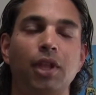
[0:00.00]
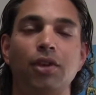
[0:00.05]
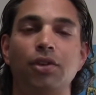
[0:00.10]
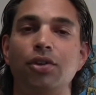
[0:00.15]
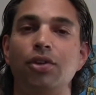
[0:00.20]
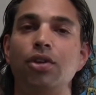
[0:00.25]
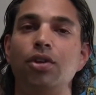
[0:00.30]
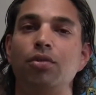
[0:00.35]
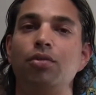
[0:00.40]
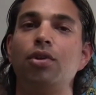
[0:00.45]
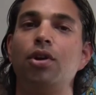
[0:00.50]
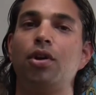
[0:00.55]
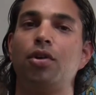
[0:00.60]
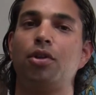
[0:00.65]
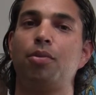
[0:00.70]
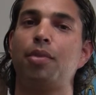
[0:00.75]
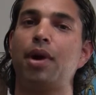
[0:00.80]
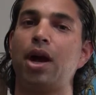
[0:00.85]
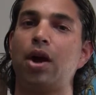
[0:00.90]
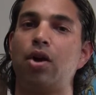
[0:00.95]
Do you know
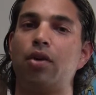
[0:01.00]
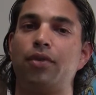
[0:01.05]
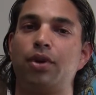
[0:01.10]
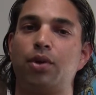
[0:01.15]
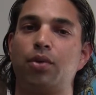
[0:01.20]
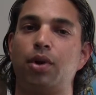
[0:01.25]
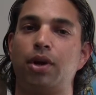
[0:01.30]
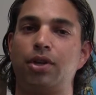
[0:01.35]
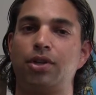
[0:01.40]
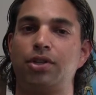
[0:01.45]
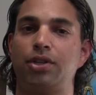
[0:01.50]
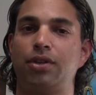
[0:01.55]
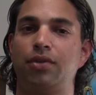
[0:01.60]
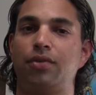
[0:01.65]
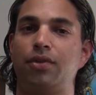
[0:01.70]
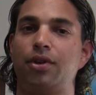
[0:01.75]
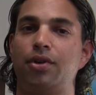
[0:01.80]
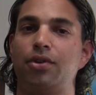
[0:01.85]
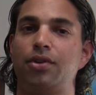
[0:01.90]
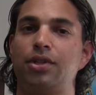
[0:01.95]
the power of a question
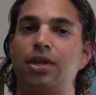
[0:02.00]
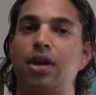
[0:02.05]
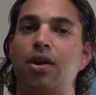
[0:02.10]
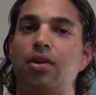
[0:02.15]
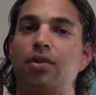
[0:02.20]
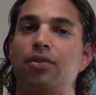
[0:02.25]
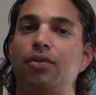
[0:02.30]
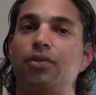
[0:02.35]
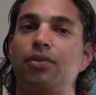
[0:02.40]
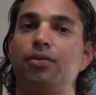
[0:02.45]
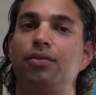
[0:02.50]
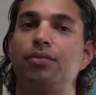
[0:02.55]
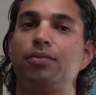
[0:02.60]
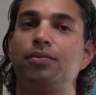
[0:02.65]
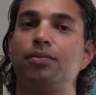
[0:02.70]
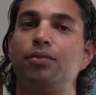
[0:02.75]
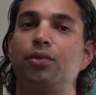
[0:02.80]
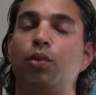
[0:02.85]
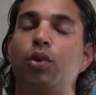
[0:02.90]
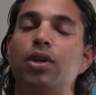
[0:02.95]
for yourself?
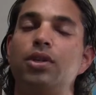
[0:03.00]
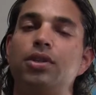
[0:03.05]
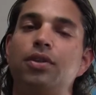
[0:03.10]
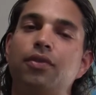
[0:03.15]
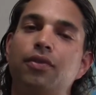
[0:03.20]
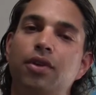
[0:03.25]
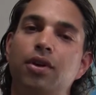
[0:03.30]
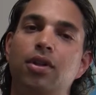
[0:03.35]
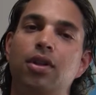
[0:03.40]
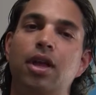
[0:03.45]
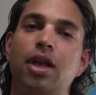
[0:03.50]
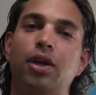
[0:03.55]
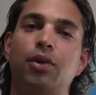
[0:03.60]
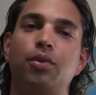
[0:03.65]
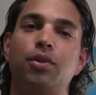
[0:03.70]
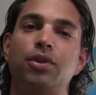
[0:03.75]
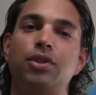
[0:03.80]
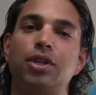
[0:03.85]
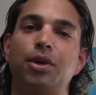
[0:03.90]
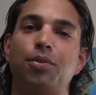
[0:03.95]
What does it feel
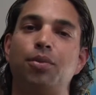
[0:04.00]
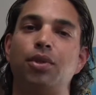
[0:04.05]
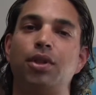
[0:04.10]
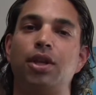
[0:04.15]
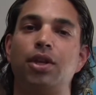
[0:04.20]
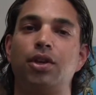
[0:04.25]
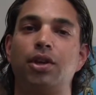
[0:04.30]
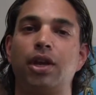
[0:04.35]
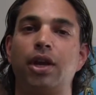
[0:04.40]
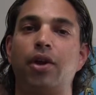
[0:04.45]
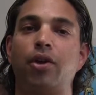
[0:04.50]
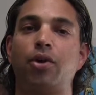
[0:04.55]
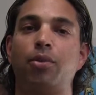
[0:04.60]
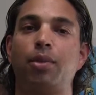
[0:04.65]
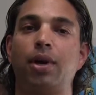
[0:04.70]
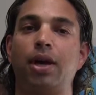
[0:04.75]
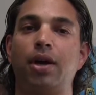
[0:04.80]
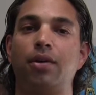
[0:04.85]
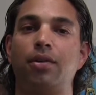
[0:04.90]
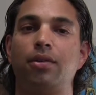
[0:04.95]
like when someone that you care
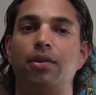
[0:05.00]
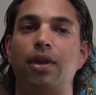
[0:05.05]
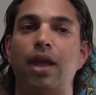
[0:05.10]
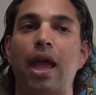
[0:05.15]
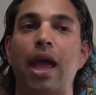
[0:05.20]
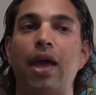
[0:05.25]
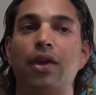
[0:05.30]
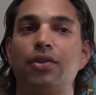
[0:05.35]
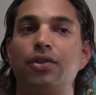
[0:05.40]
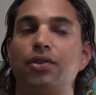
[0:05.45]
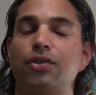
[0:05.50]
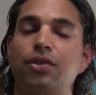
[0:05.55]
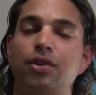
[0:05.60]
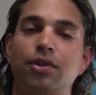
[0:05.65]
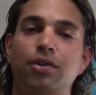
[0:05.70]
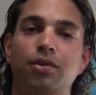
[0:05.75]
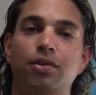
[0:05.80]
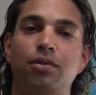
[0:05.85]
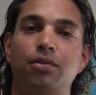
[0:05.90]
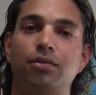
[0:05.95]
about asks
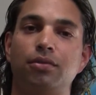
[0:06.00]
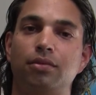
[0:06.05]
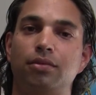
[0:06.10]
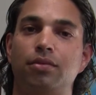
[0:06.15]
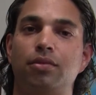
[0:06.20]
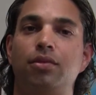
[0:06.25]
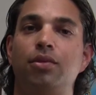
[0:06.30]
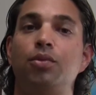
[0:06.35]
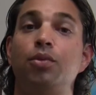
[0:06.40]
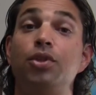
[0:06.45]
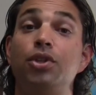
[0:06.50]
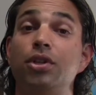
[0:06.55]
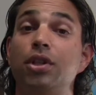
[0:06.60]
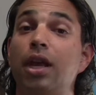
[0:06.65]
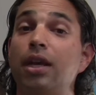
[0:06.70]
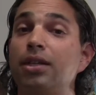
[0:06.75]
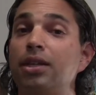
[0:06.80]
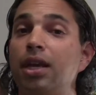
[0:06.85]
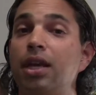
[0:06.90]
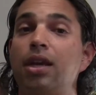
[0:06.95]
you, would you
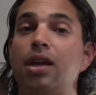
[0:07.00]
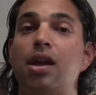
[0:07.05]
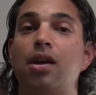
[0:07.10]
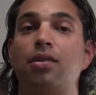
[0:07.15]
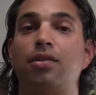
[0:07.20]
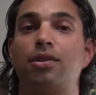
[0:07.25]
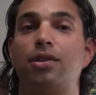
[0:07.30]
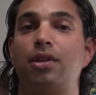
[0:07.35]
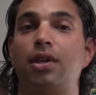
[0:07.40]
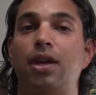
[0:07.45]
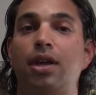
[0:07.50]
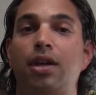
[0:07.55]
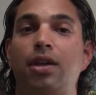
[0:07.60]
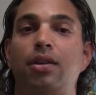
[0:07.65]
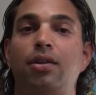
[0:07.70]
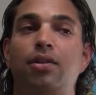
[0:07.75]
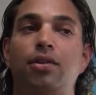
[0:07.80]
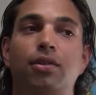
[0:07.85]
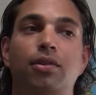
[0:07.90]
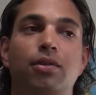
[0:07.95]
like to hang out
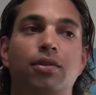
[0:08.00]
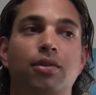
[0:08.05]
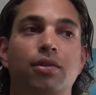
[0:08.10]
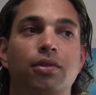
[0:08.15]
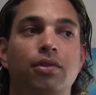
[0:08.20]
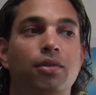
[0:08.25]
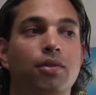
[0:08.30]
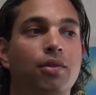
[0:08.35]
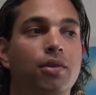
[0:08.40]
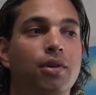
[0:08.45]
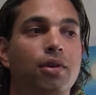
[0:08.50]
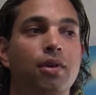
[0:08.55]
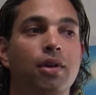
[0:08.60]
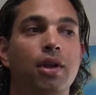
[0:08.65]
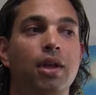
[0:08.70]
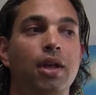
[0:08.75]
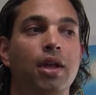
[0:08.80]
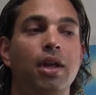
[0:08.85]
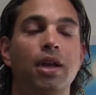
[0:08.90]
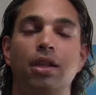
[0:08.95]
tonight? Or
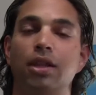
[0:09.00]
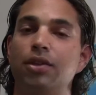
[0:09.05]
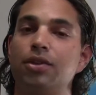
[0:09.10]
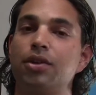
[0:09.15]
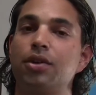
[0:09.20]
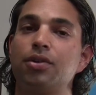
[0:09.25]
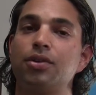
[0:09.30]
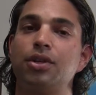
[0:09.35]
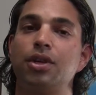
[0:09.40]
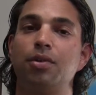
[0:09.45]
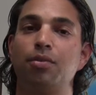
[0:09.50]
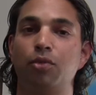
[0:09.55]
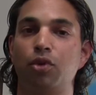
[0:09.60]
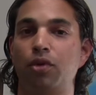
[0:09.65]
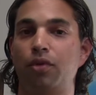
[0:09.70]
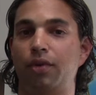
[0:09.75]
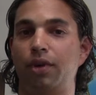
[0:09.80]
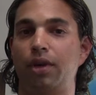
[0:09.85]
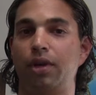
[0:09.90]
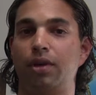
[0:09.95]
let's go see a
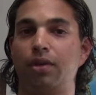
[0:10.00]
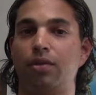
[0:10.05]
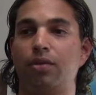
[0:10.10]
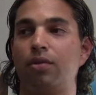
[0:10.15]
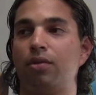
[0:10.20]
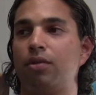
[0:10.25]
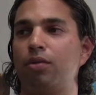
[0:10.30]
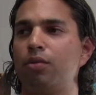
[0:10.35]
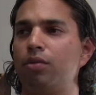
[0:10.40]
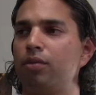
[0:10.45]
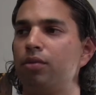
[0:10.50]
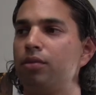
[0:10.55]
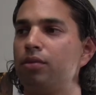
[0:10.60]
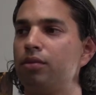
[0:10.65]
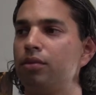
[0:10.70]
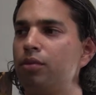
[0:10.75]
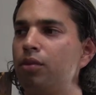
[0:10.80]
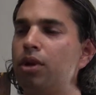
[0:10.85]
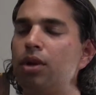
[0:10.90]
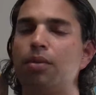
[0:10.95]
movie? Or
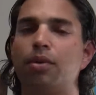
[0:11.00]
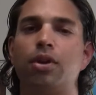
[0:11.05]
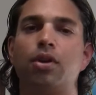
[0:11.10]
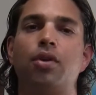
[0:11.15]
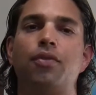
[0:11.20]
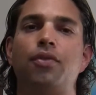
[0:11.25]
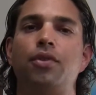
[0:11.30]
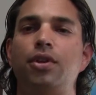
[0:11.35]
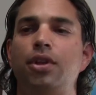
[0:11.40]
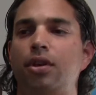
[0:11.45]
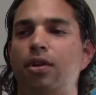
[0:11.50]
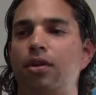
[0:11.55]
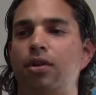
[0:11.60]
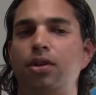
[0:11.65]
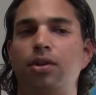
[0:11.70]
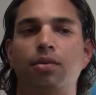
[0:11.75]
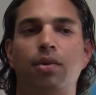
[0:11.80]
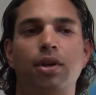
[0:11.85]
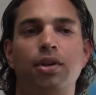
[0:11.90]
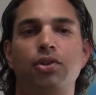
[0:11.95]
where do you want to go for dinner?
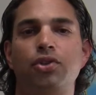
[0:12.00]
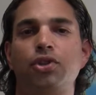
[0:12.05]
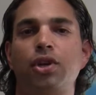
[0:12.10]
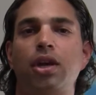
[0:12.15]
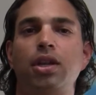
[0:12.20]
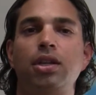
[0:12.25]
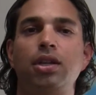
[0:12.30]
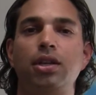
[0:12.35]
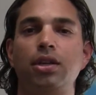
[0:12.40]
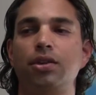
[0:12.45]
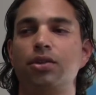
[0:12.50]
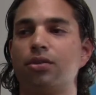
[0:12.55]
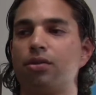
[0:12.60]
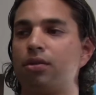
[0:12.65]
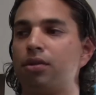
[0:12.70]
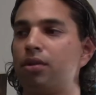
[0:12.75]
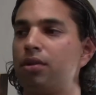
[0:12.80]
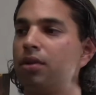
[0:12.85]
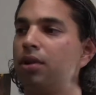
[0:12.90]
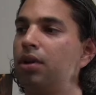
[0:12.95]
Do you want Chinese
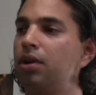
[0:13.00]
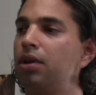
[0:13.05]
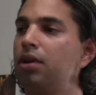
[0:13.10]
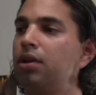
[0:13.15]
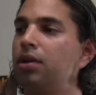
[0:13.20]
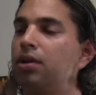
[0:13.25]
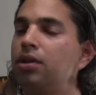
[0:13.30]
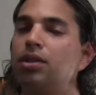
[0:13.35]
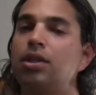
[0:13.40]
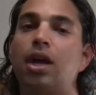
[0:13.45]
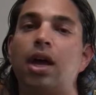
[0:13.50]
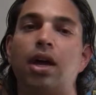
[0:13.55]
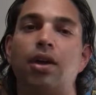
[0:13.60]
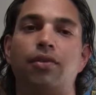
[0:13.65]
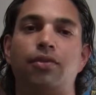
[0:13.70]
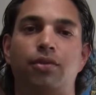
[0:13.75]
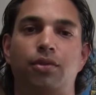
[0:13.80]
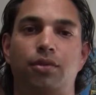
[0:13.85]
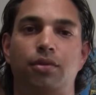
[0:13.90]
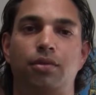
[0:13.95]
or
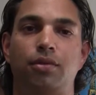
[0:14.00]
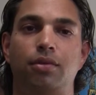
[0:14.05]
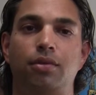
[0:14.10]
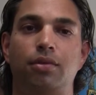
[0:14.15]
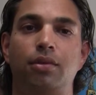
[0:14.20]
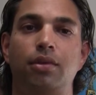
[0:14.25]
Thai food?